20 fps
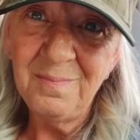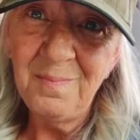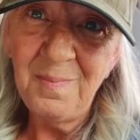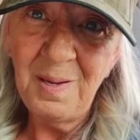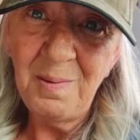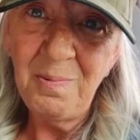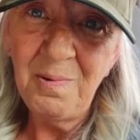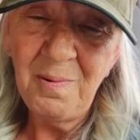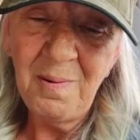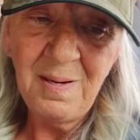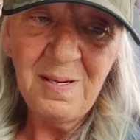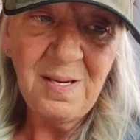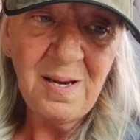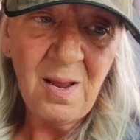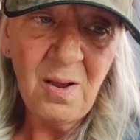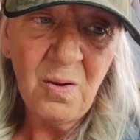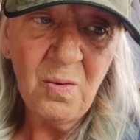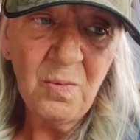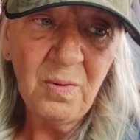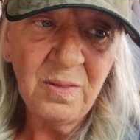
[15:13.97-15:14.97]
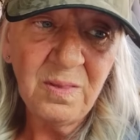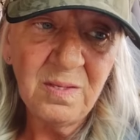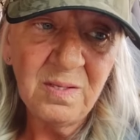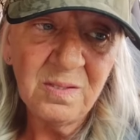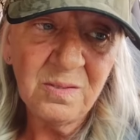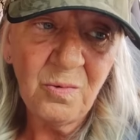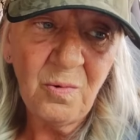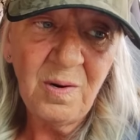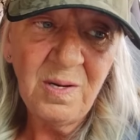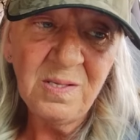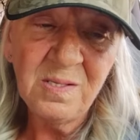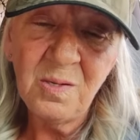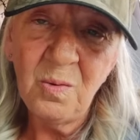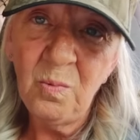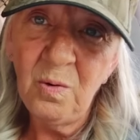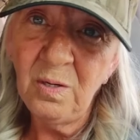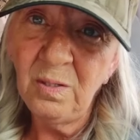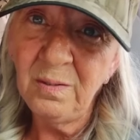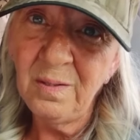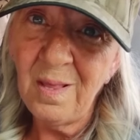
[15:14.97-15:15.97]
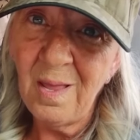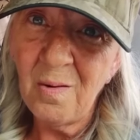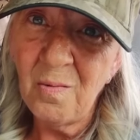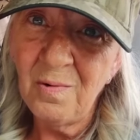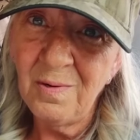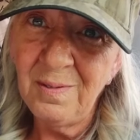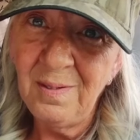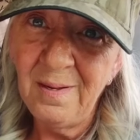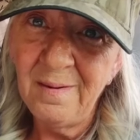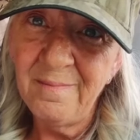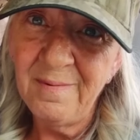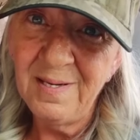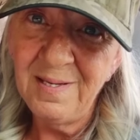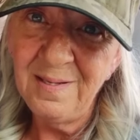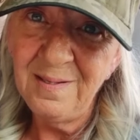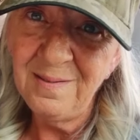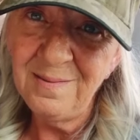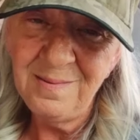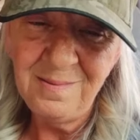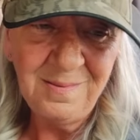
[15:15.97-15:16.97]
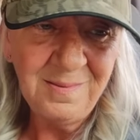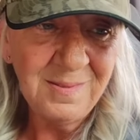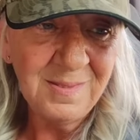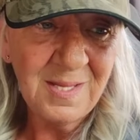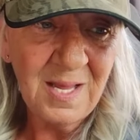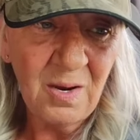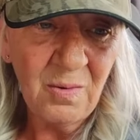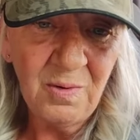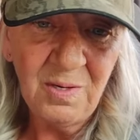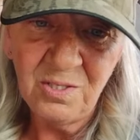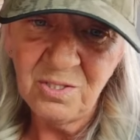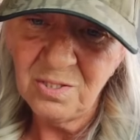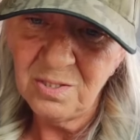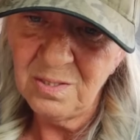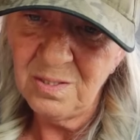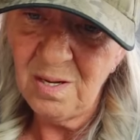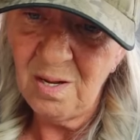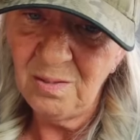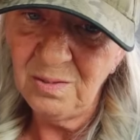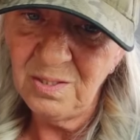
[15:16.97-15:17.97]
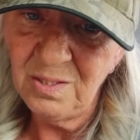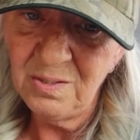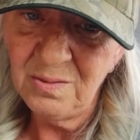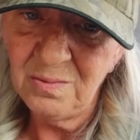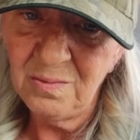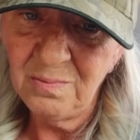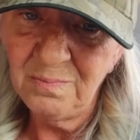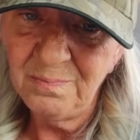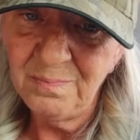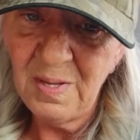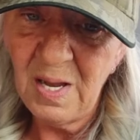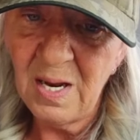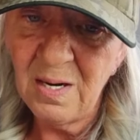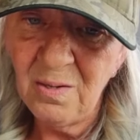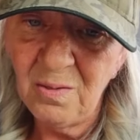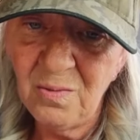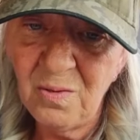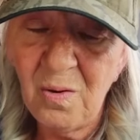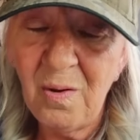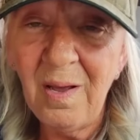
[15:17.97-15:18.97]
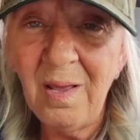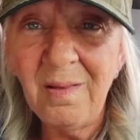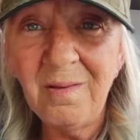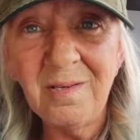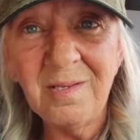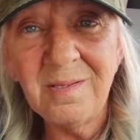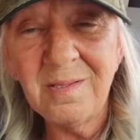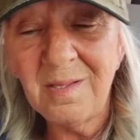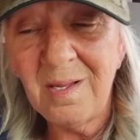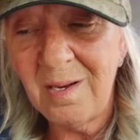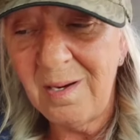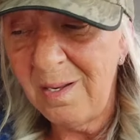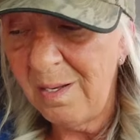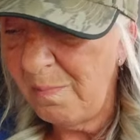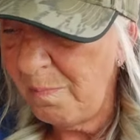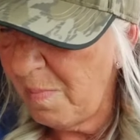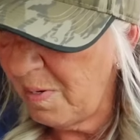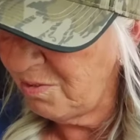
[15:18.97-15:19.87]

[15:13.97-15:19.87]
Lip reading: maybe right now with this crazy world that we're living in, that we should all do. I don't know. I just thought I'd